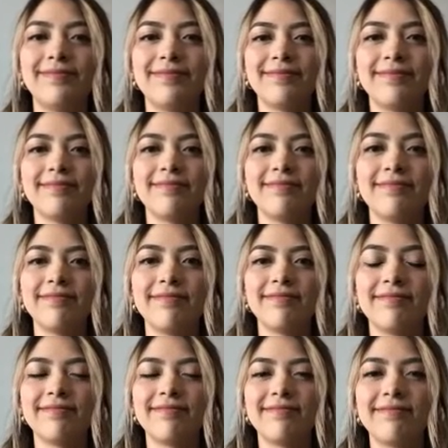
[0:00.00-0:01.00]

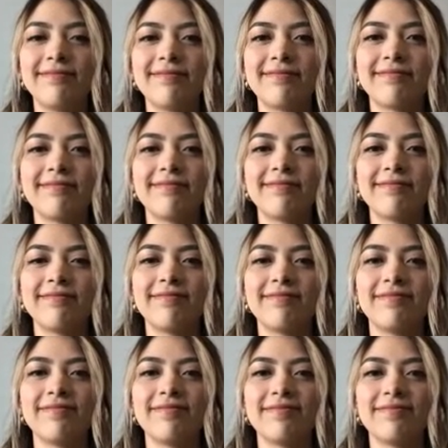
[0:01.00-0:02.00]

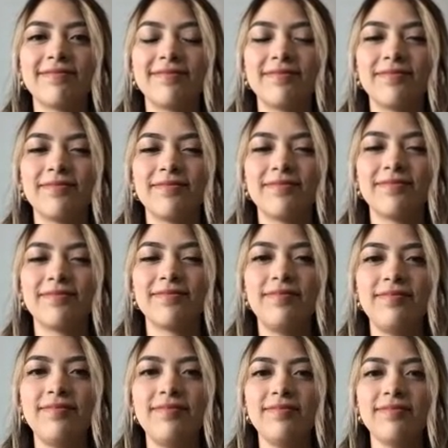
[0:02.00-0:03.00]

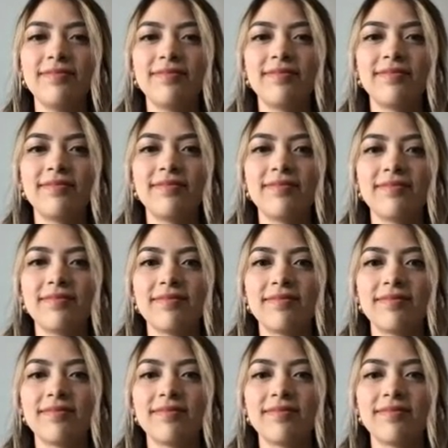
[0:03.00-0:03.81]
[no speech]